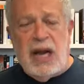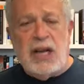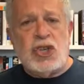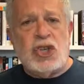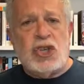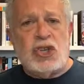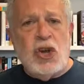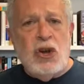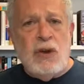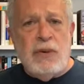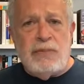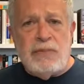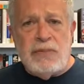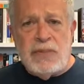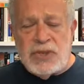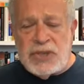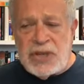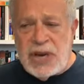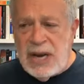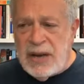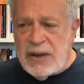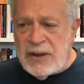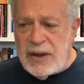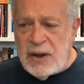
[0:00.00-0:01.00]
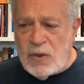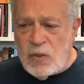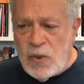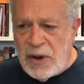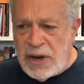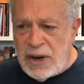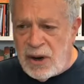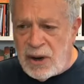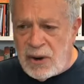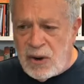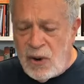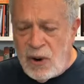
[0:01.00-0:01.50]
assumes that
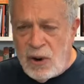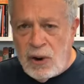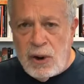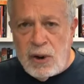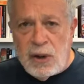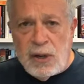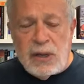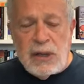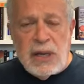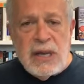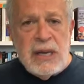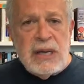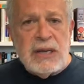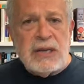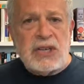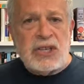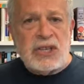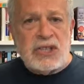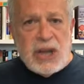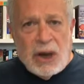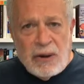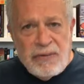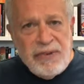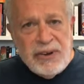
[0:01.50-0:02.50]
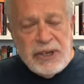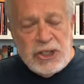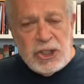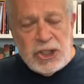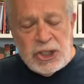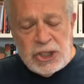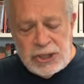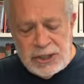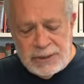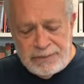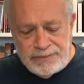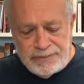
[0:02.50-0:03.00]
we are all
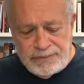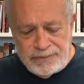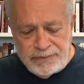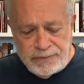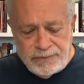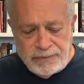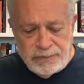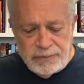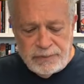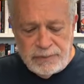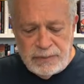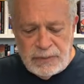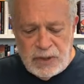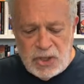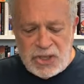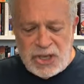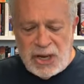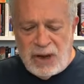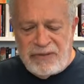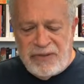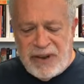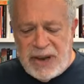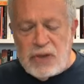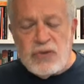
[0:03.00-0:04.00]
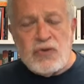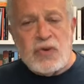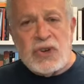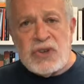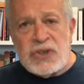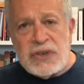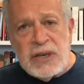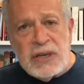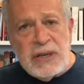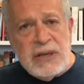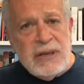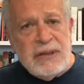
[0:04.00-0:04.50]
selfish,
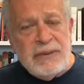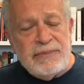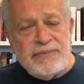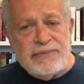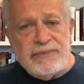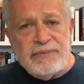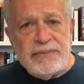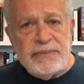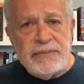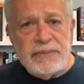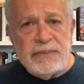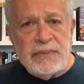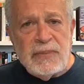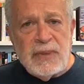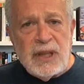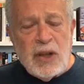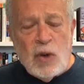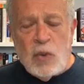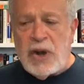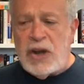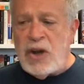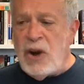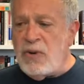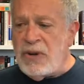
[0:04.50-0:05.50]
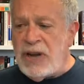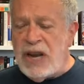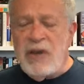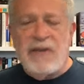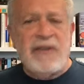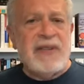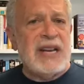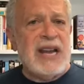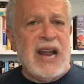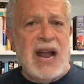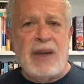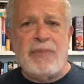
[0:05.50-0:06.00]
self-interested, that we don't
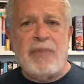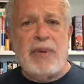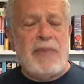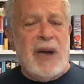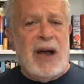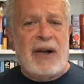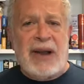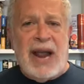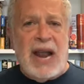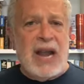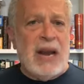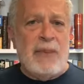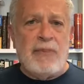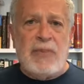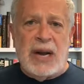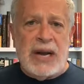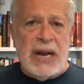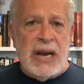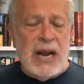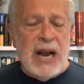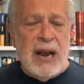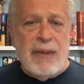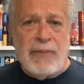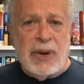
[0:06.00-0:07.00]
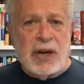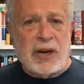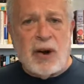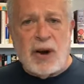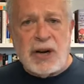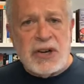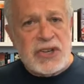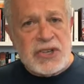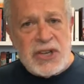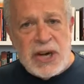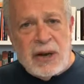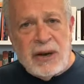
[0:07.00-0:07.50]
give a damn about anybody but
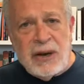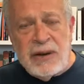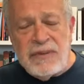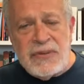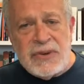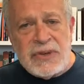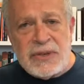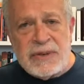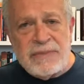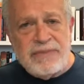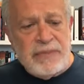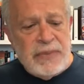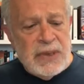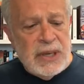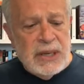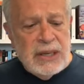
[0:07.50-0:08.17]
ourselves.